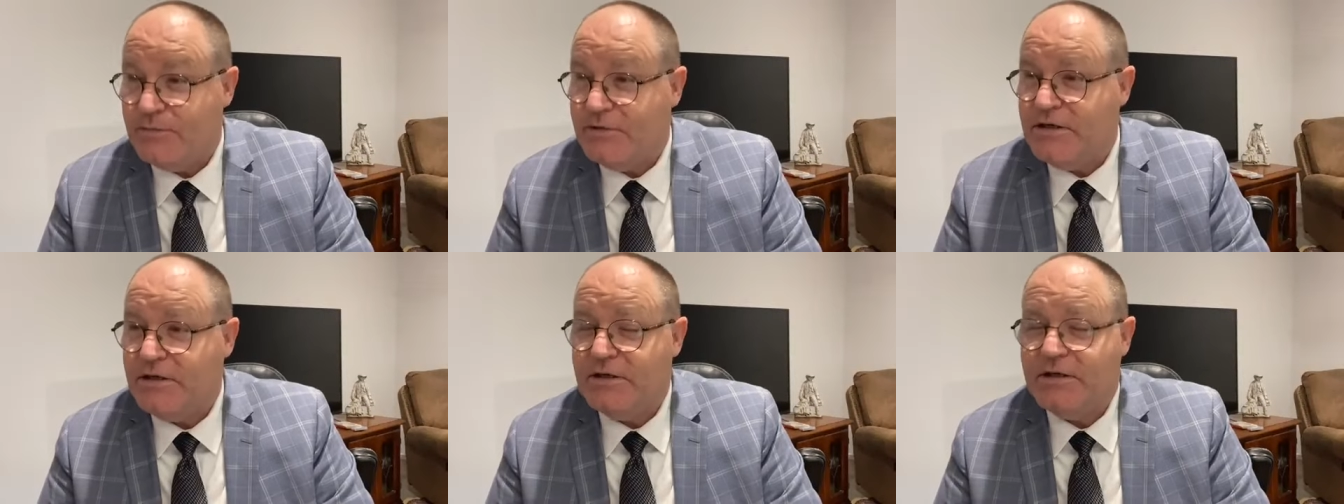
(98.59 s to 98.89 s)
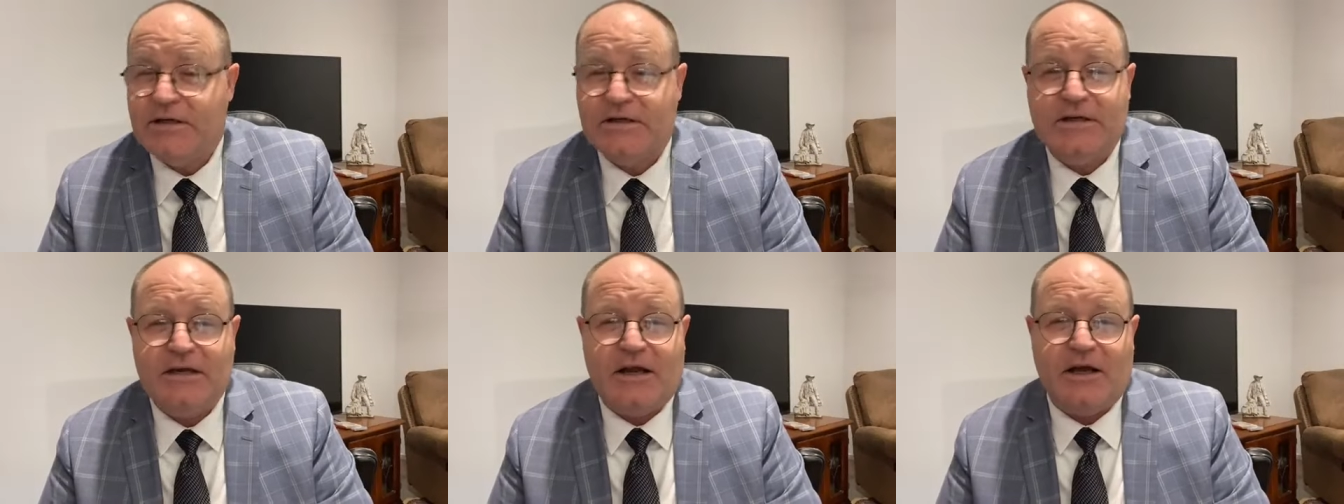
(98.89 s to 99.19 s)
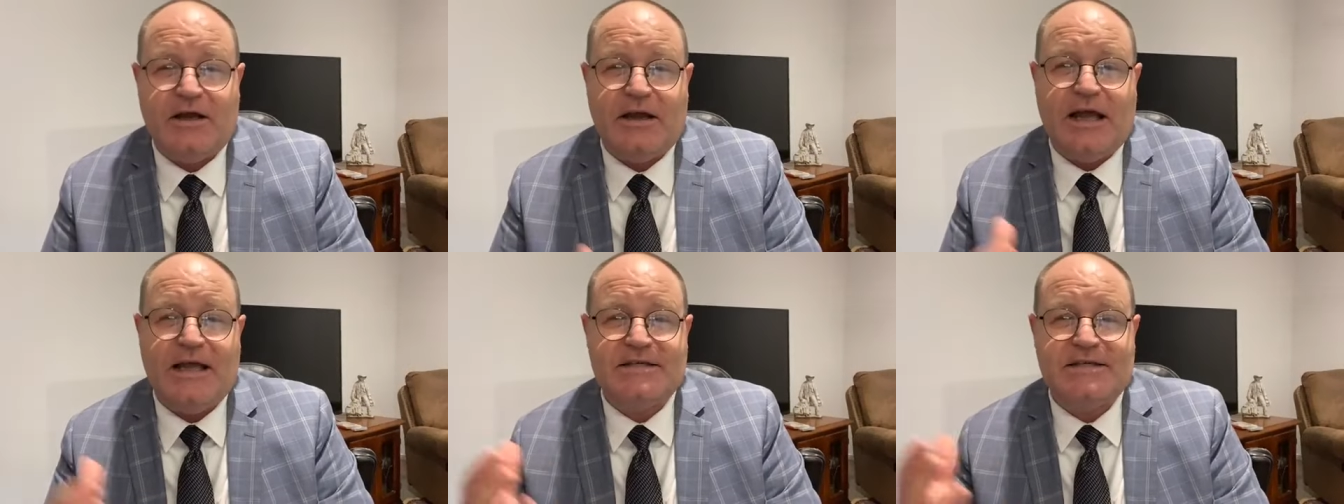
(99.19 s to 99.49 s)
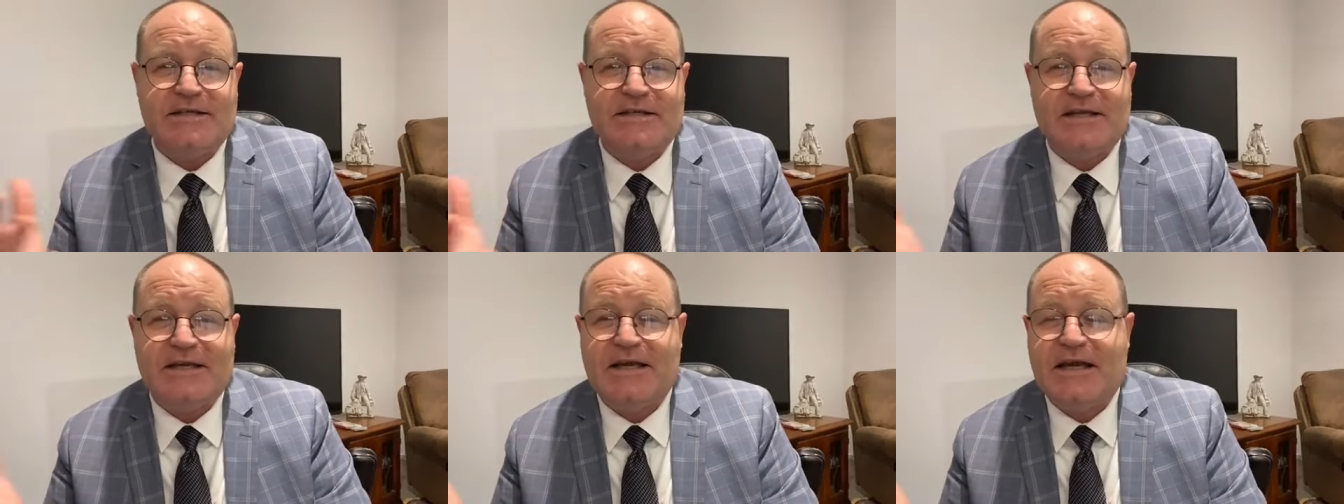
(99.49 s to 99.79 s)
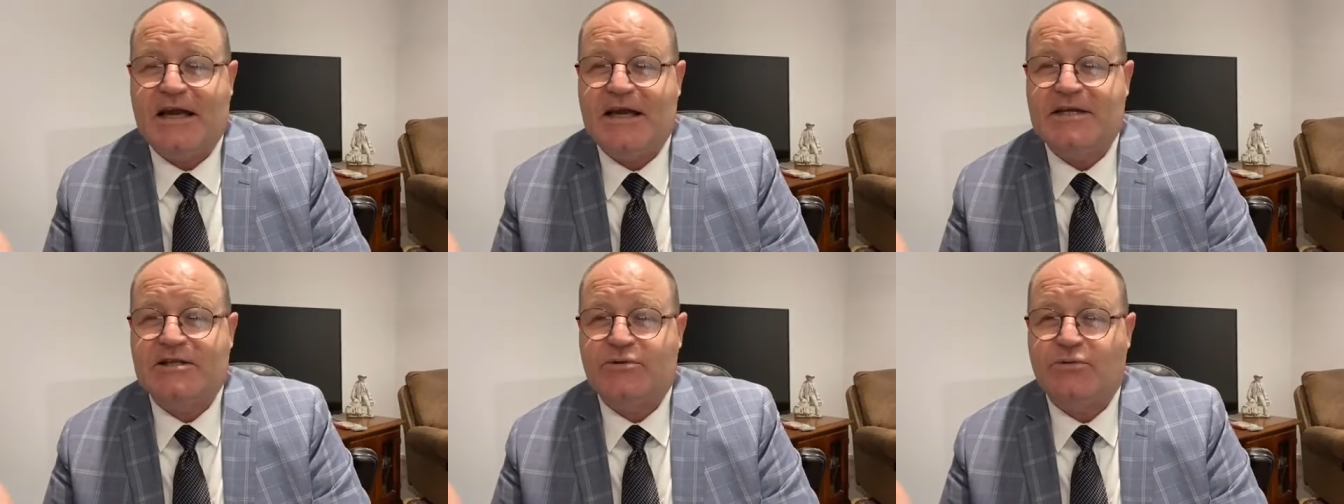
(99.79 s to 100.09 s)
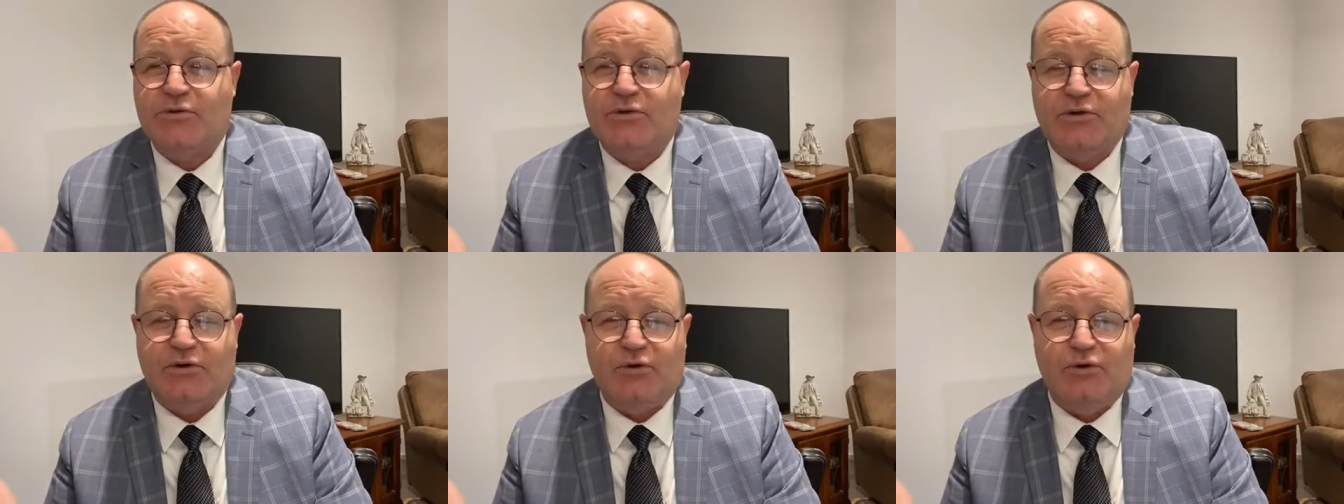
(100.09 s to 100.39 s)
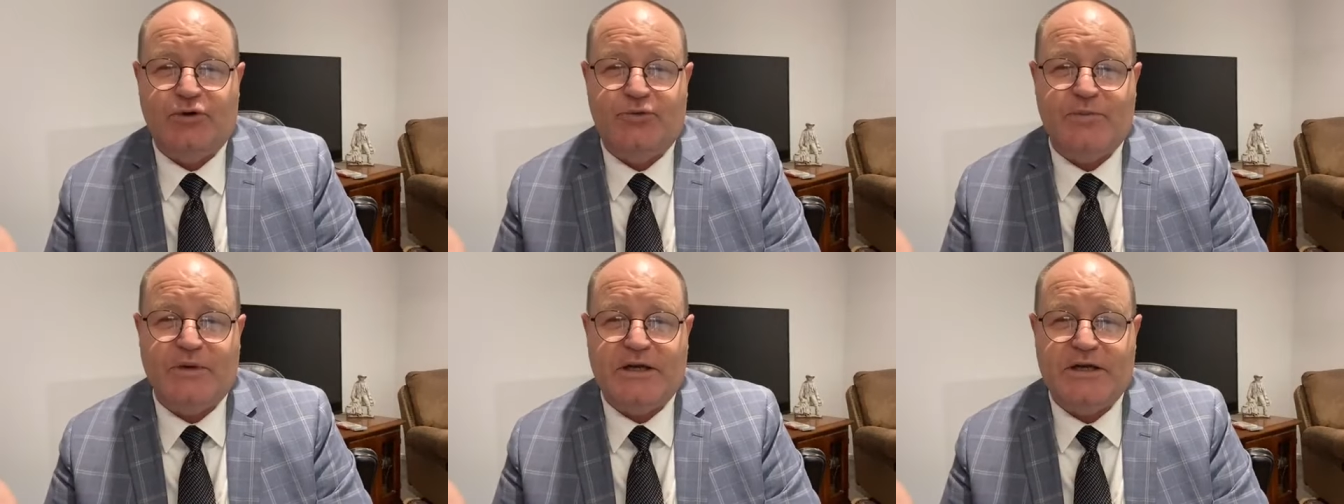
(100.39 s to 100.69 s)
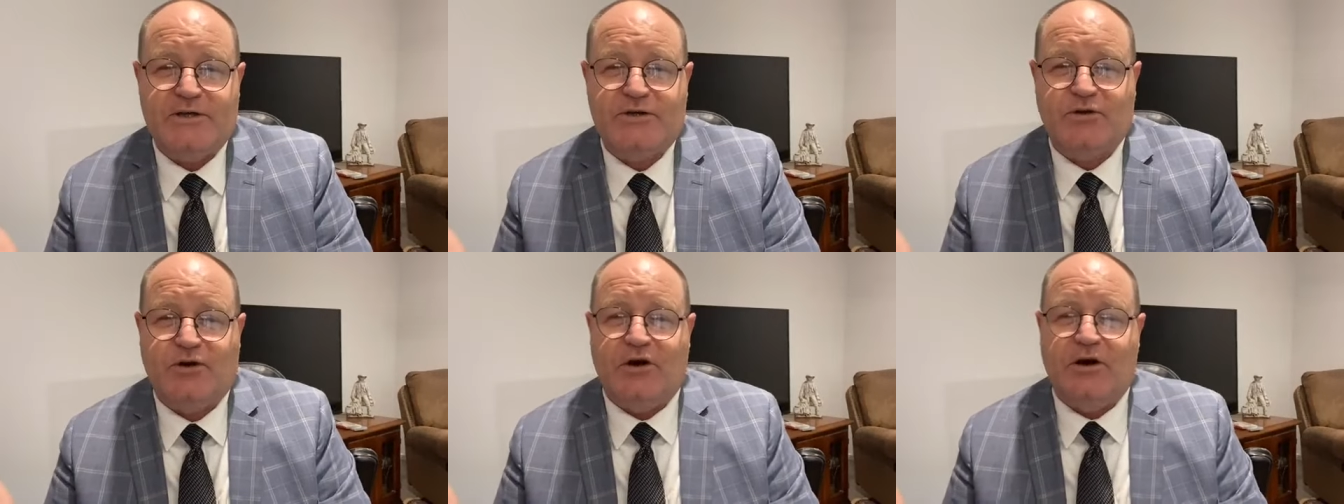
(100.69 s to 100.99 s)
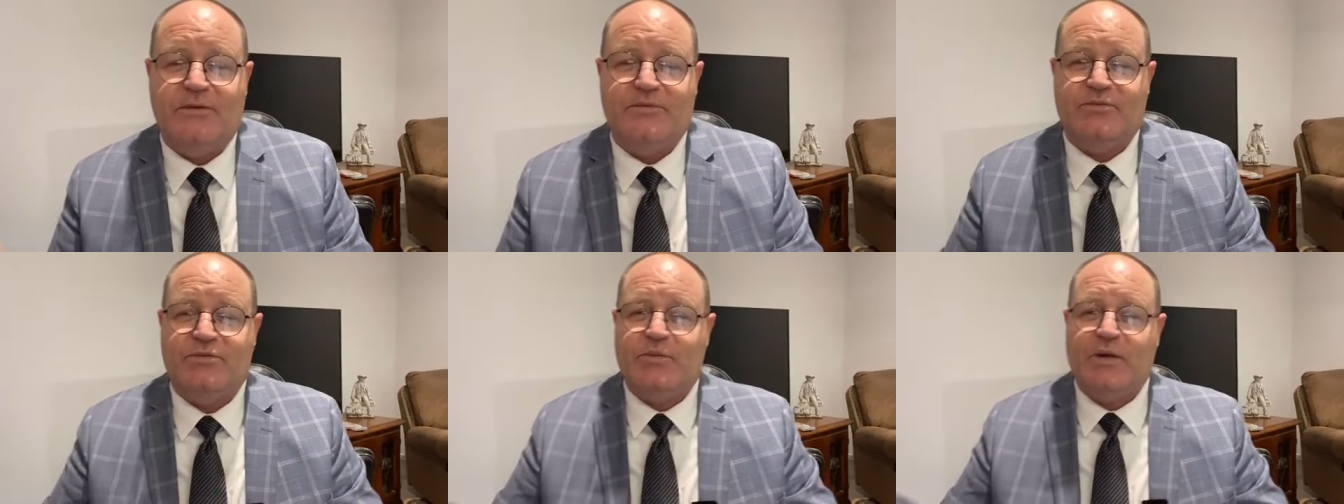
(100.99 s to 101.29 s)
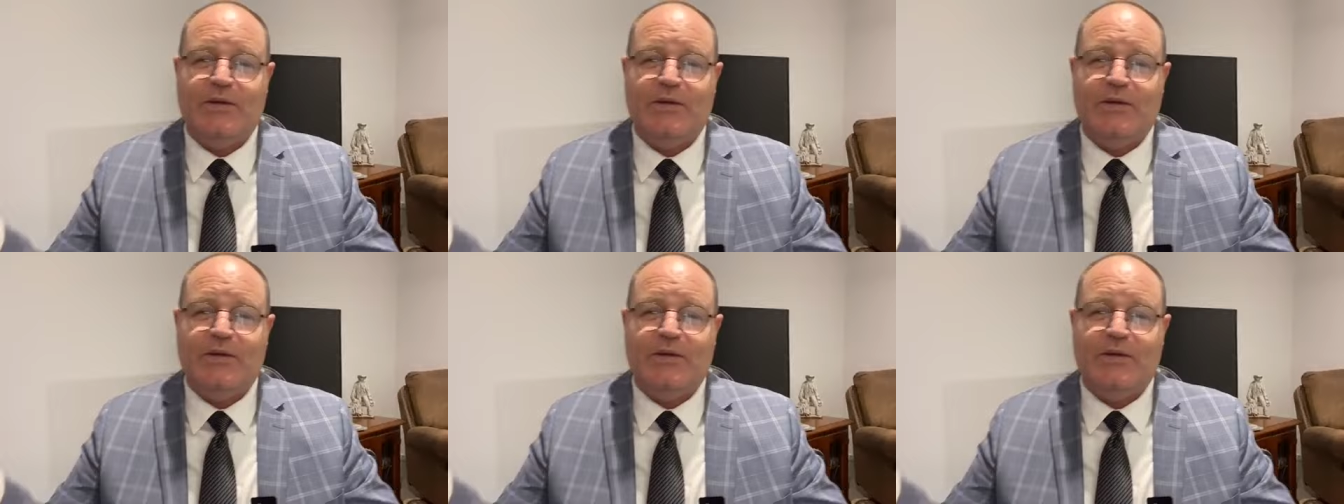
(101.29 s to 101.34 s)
you, you know, as in the case with the Lord many times,